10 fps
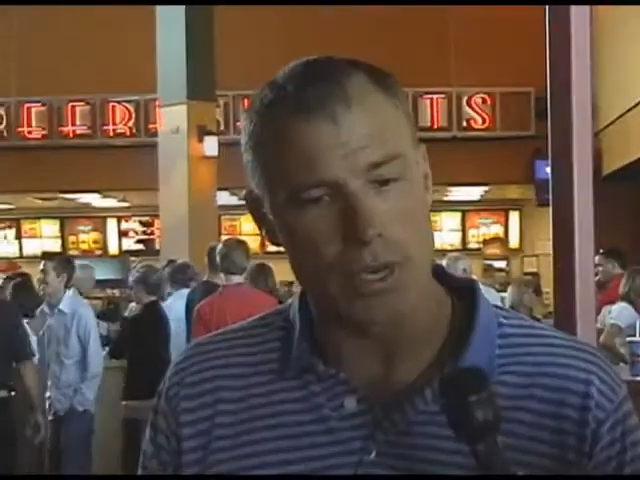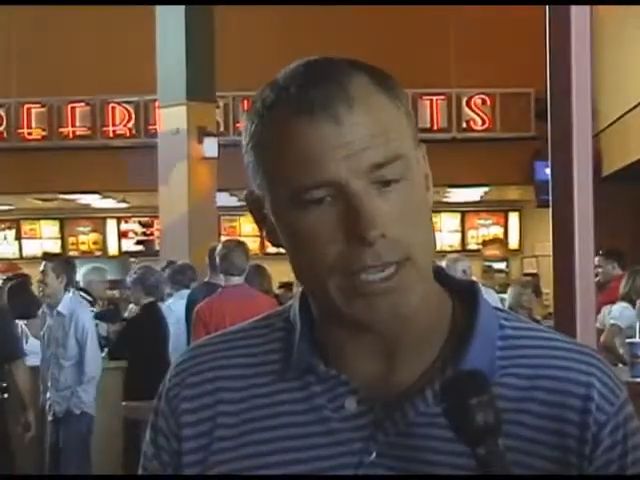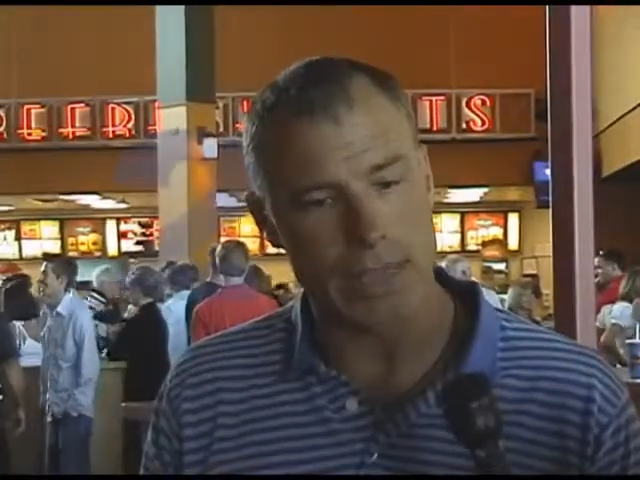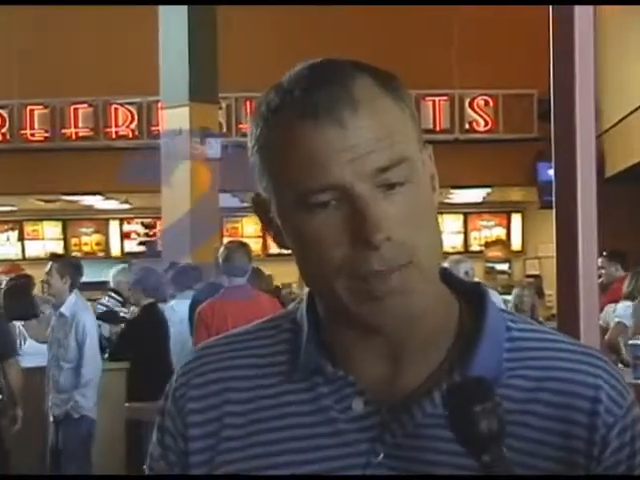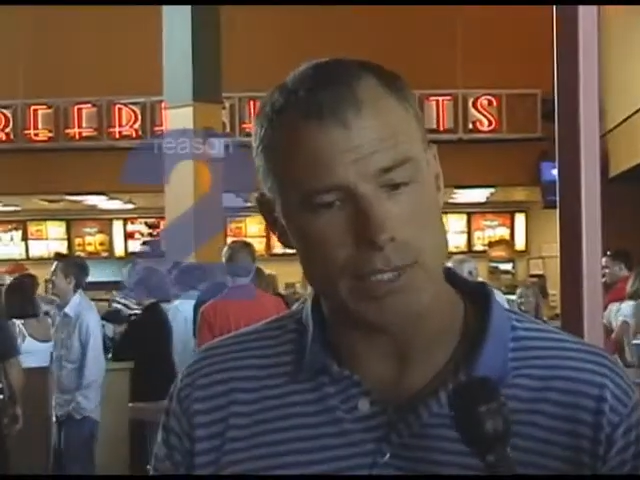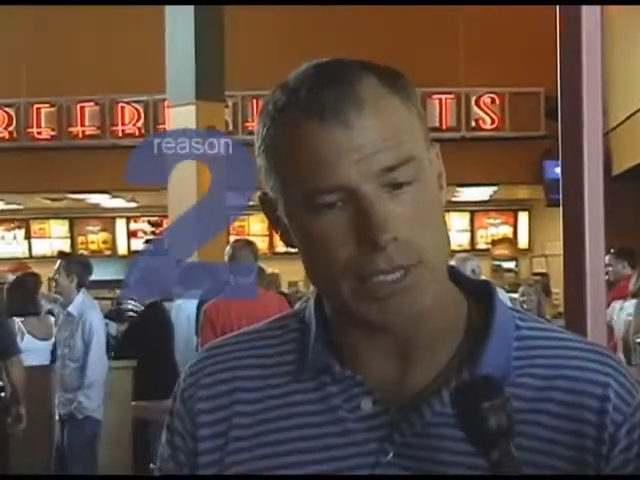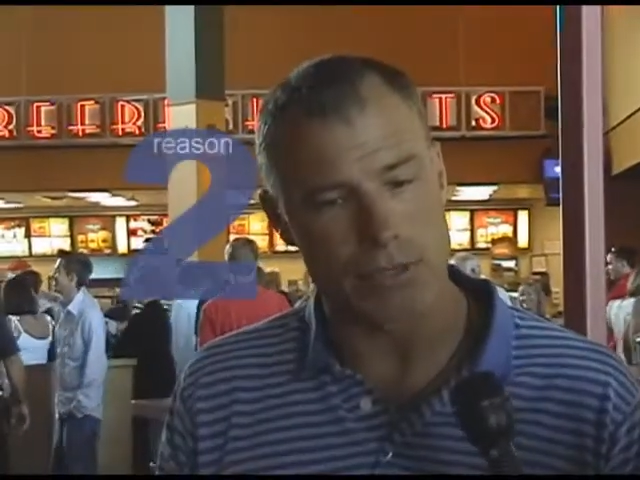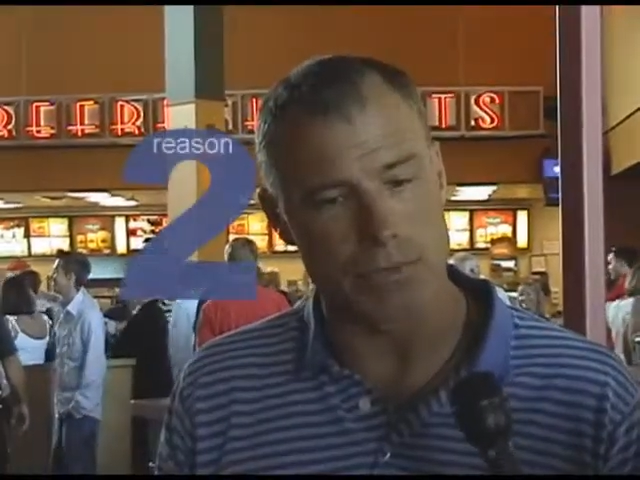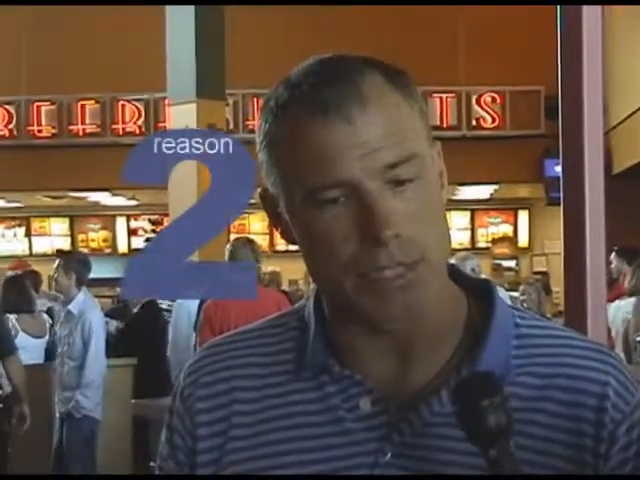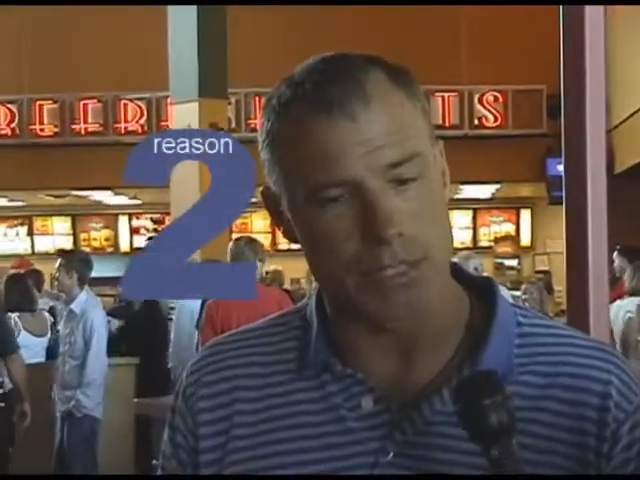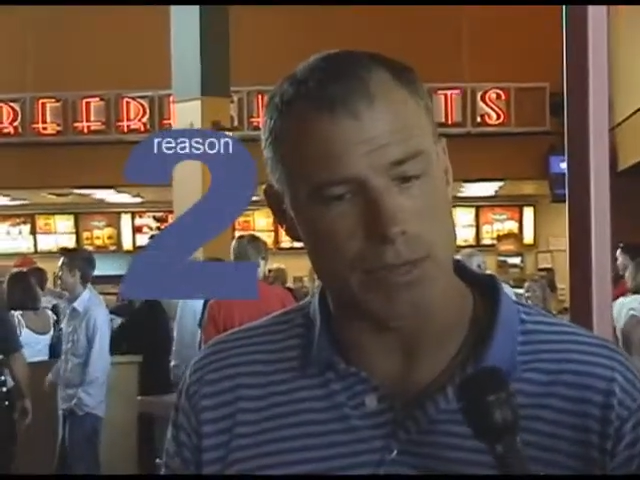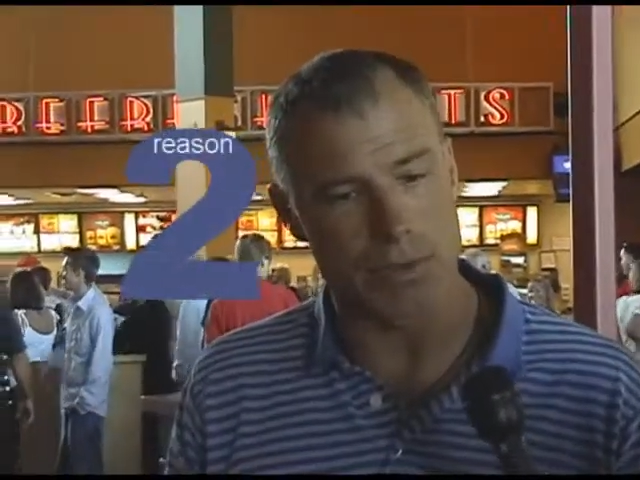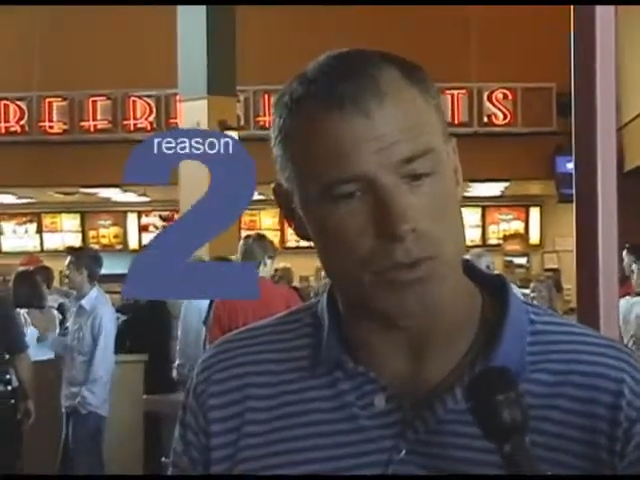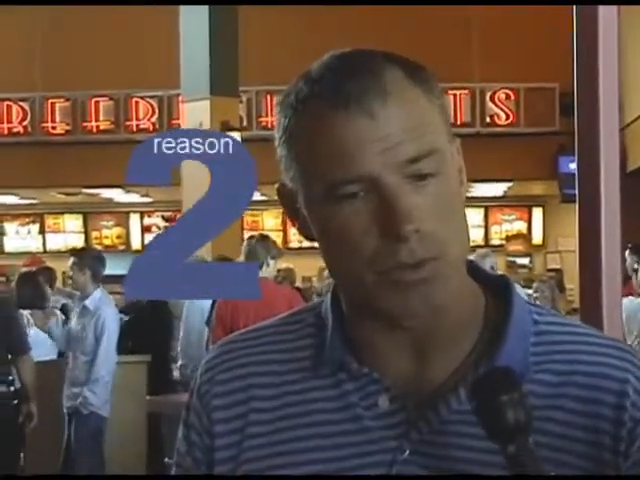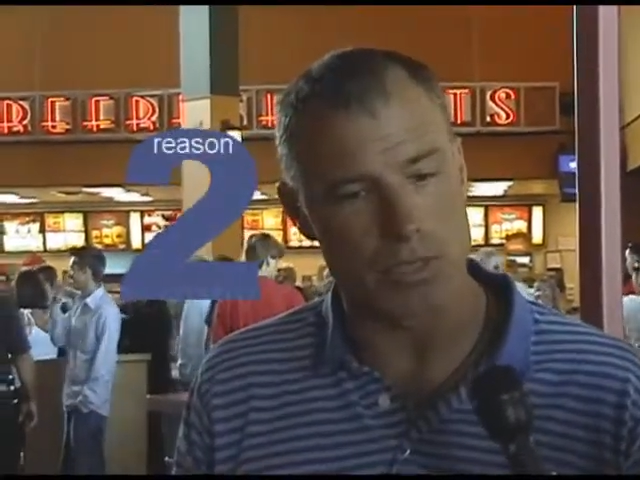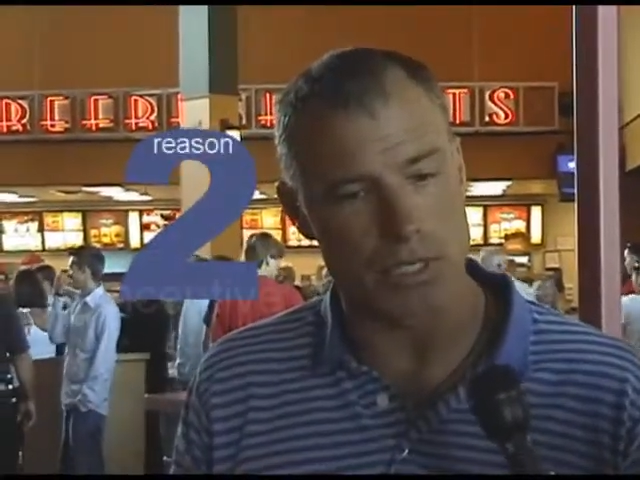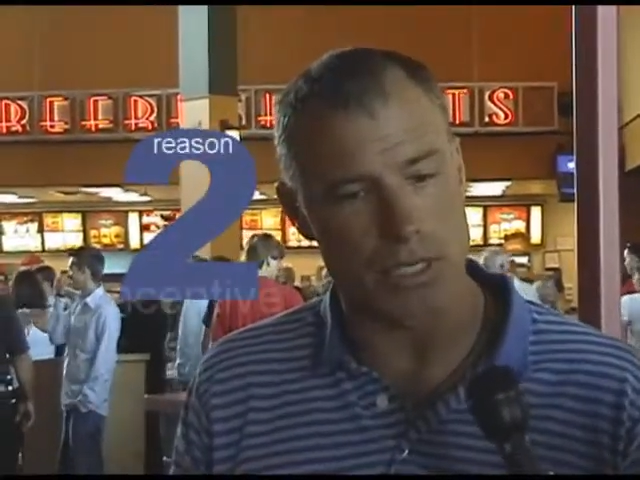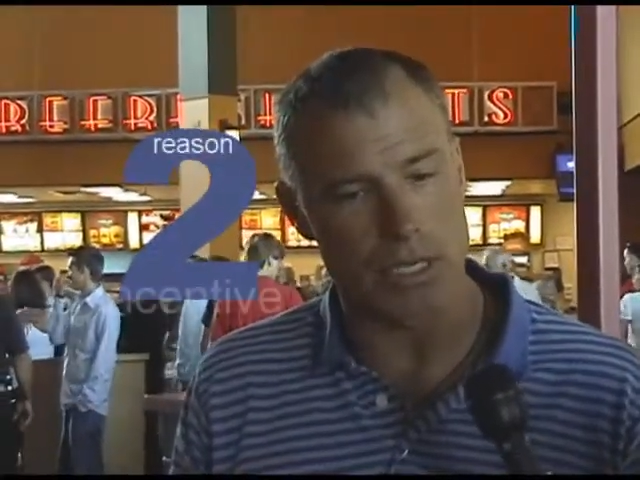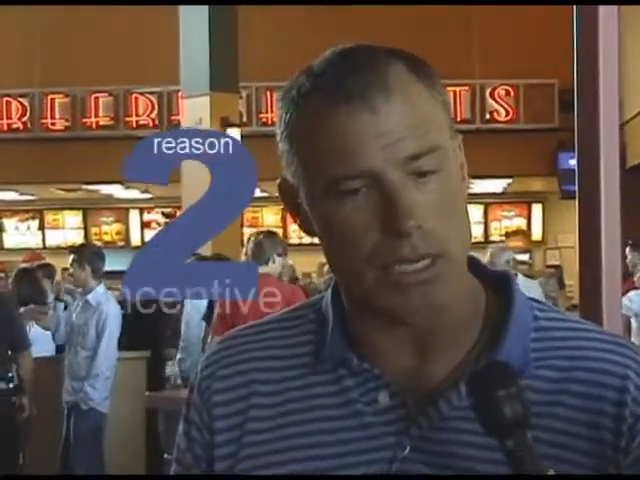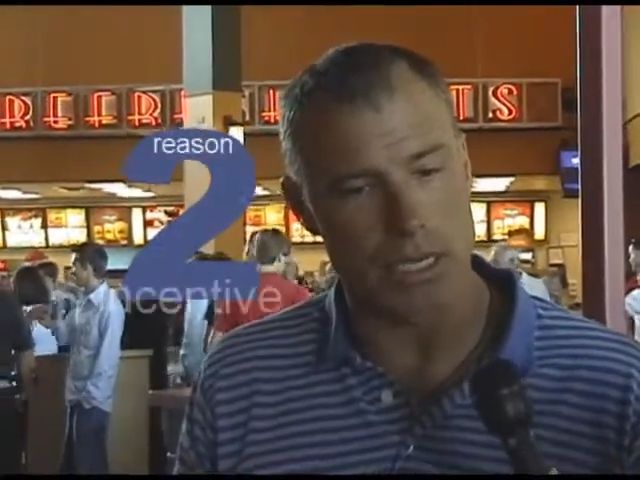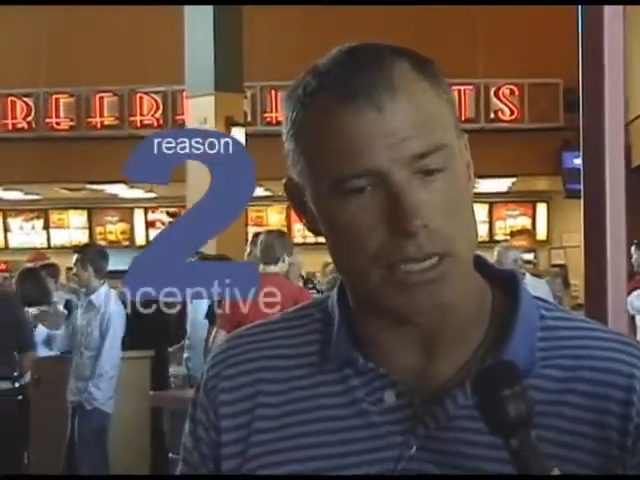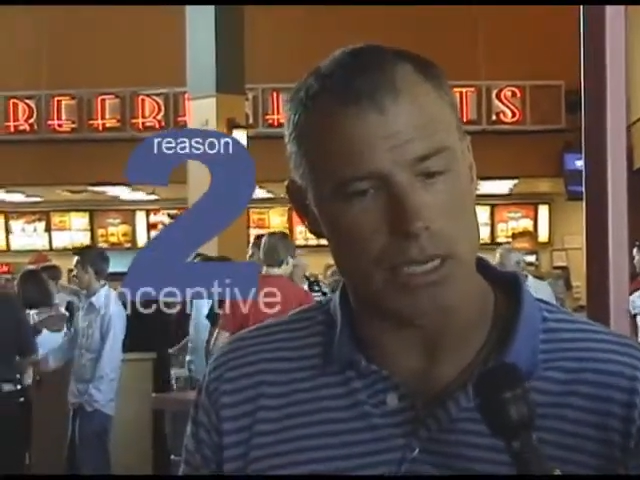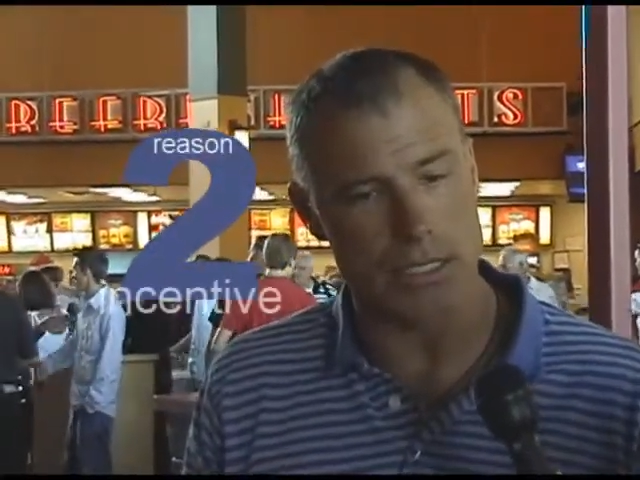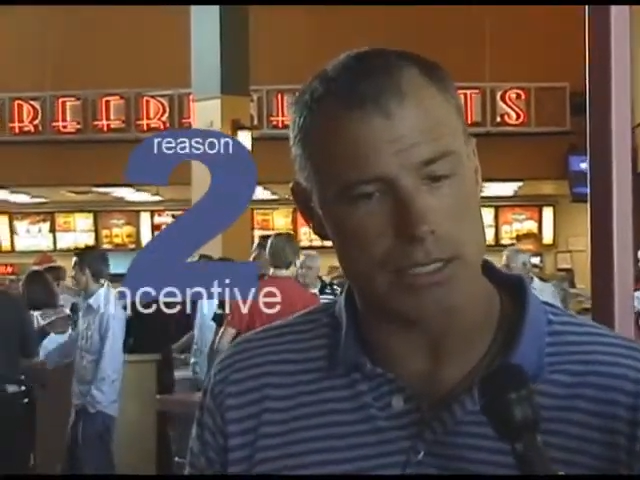What kept us here in Mississippi was the